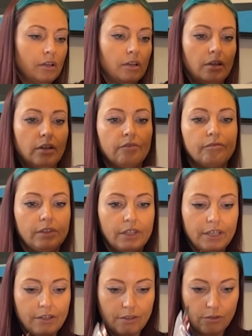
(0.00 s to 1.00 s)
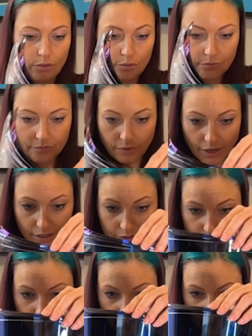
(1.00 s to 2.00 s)
And I've laid the new
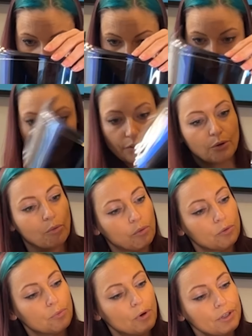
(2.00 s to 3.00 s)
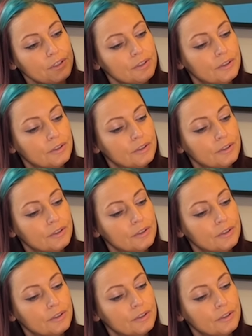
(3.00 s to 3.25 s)
visor over the old one.